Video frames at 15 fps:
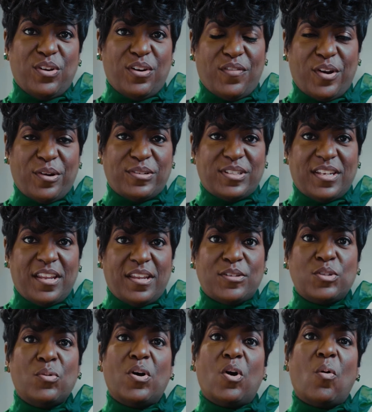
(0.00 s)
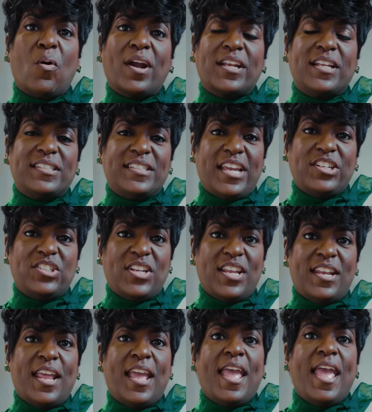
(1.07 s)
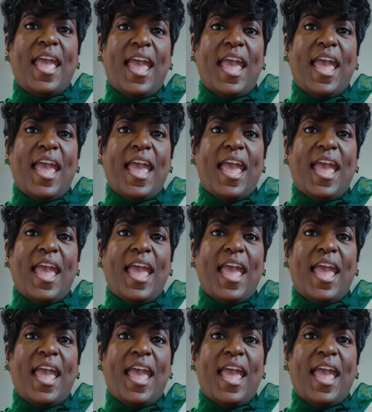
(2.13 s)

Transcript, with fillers: University to an organization